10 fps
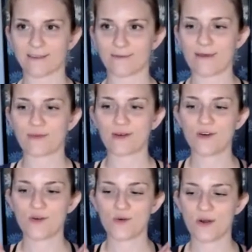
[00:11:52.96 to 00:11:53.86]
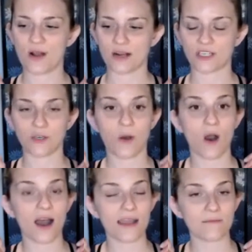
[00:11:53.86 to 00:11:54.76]
Those people who are too
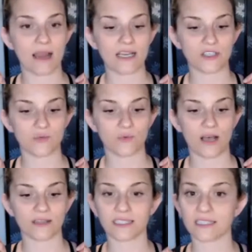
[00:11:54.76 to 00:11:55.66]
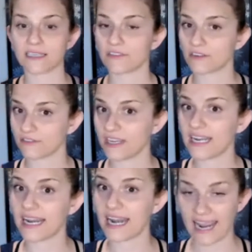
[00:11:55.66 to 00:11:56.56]
hot might do well to leave their
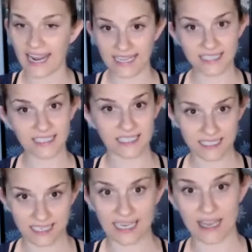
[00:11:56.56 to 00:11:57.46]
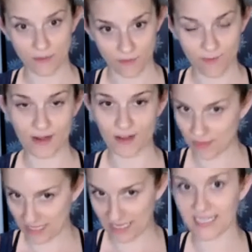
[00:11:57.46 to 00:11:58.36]
feet and hands sticking out from under
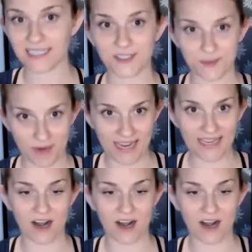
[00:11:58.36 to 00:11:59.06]
the blankets, right?